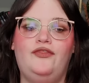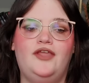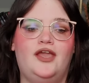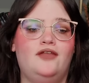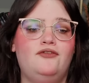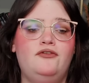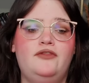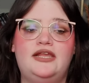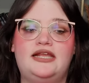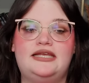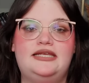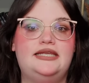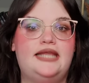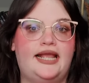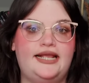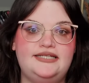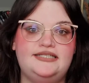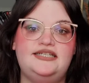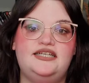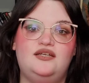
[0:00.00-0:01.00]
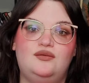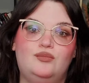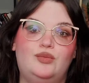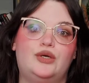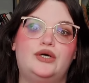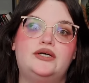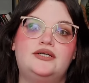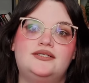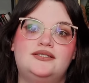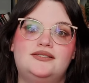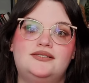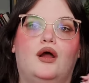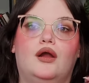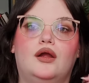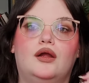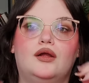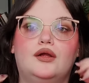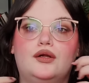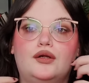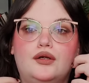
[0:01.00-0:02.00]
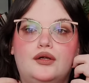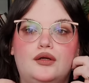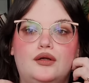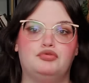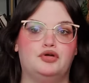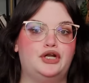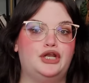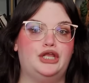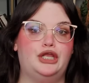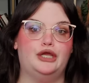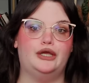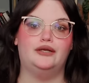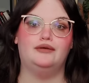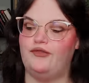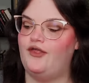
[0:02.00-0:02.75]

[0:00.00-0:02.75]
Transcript: The other like 19 books are pretty good.